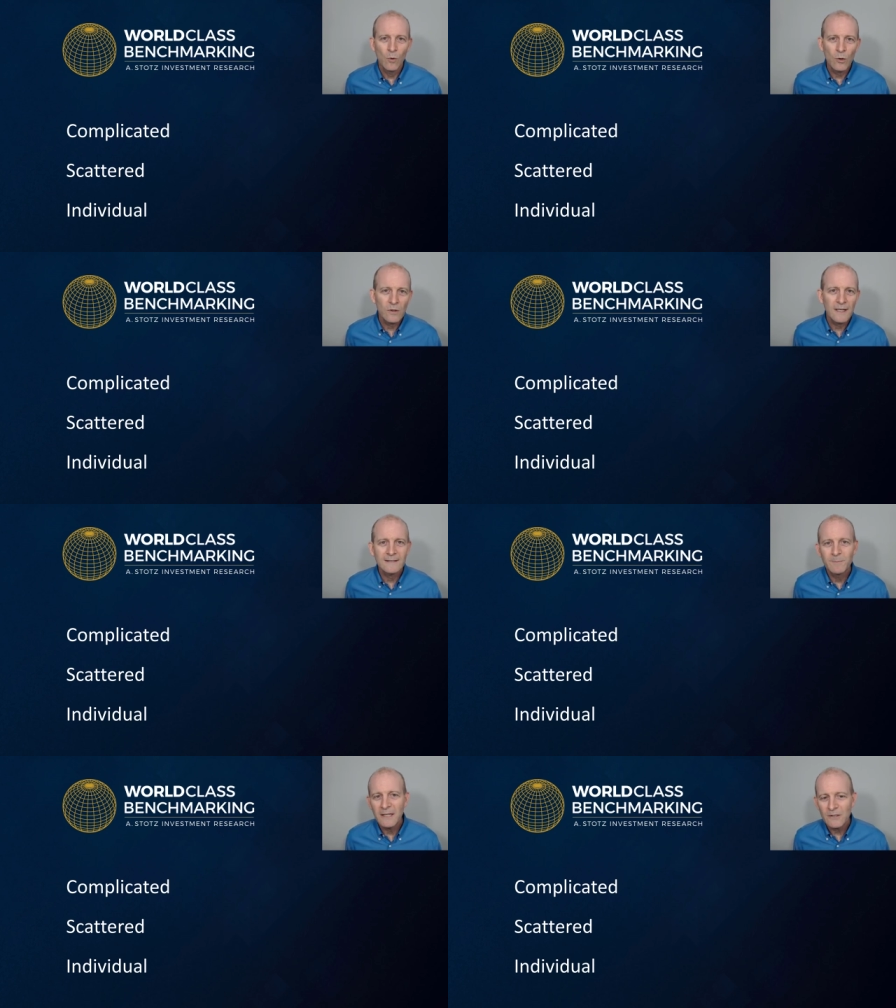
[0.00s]
World
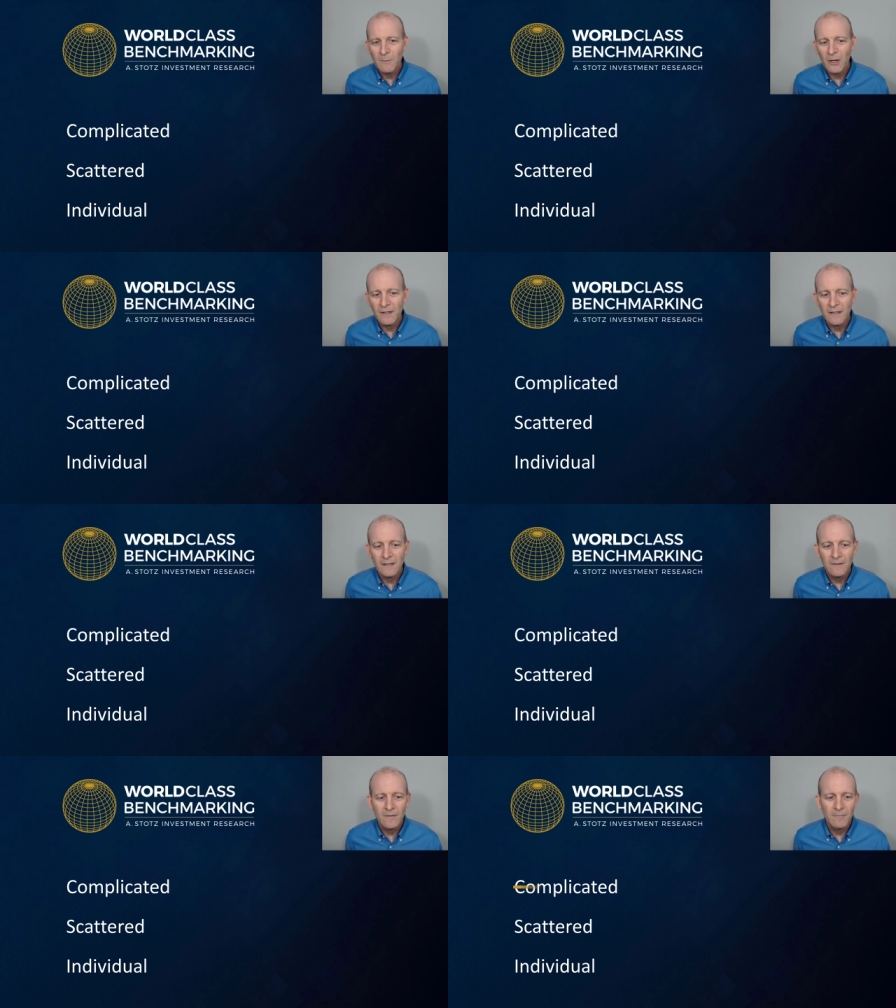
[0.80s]
class
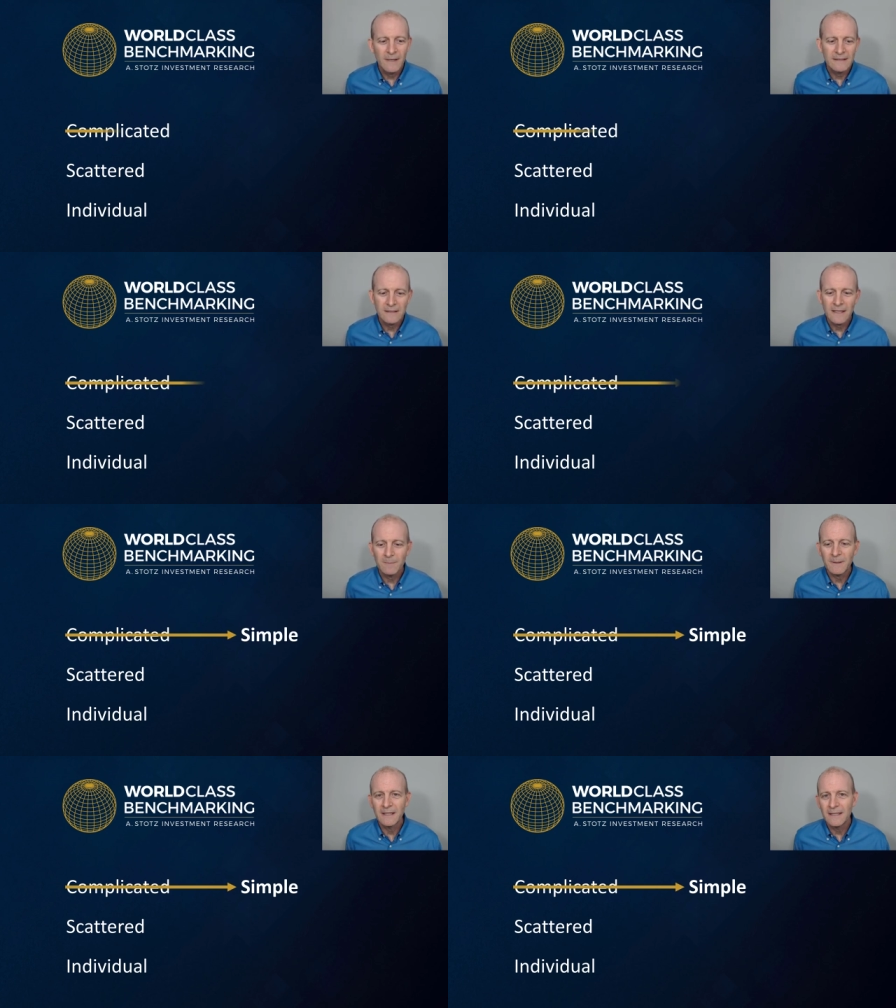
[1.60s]
benchmarking makes
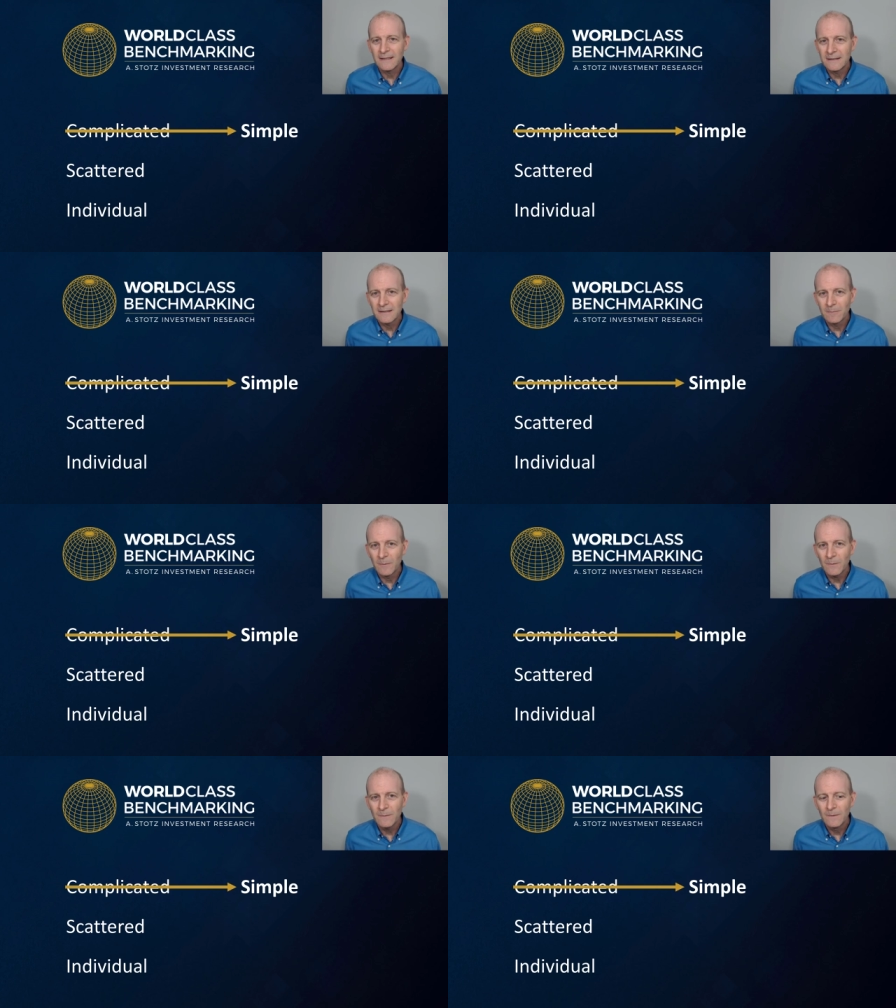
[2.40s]
complicated
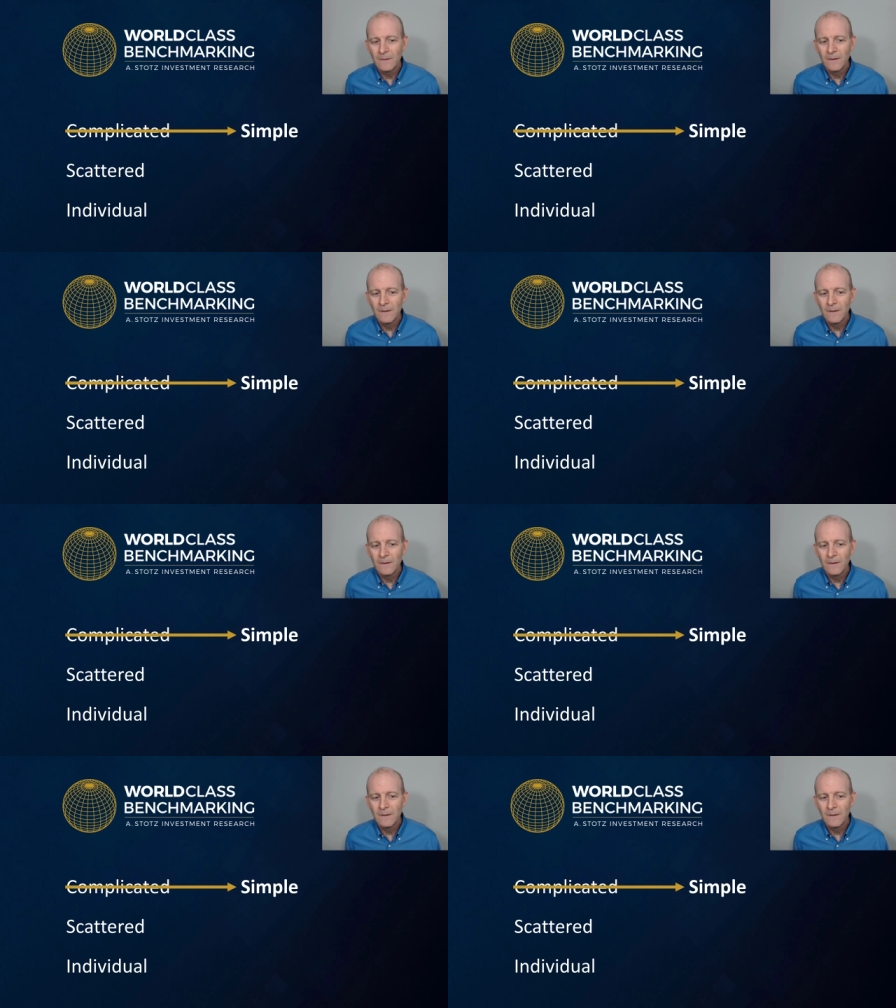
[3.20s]
simple,